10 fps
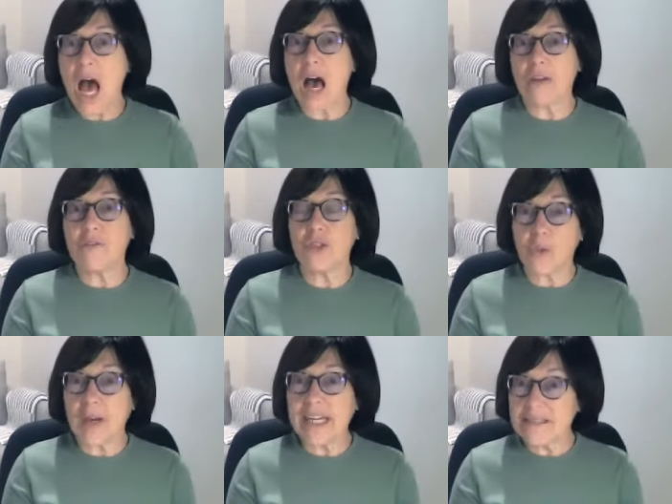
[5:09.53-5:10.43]
of the
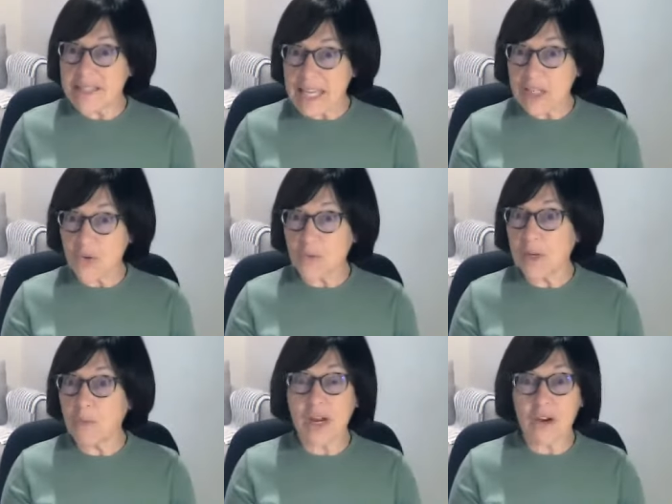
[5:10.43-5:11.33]
20th
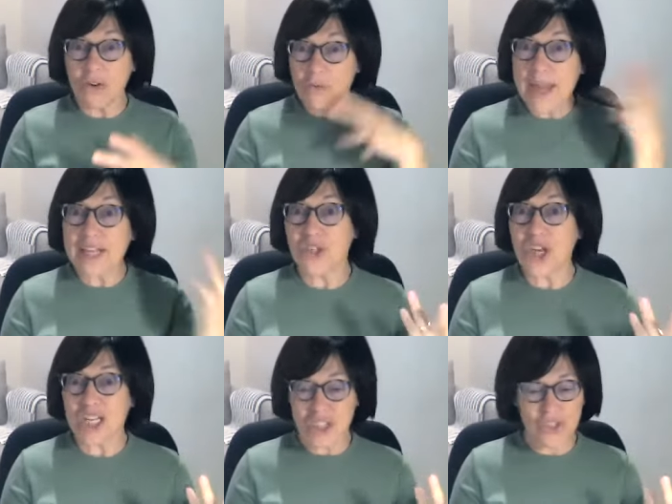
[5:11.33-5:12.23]
century where great
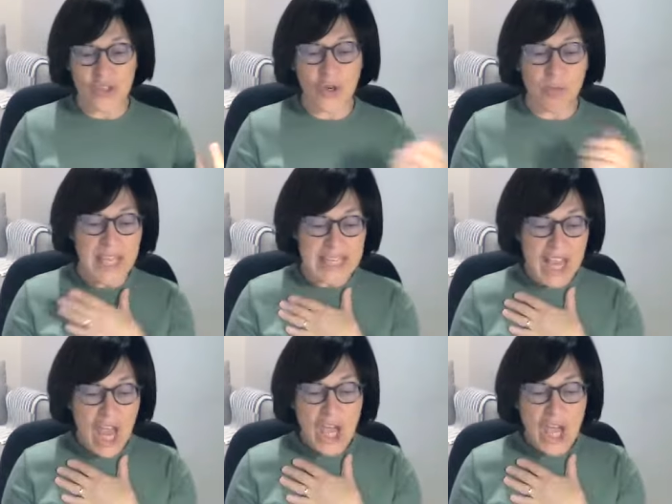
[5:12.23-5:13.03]
changes took place.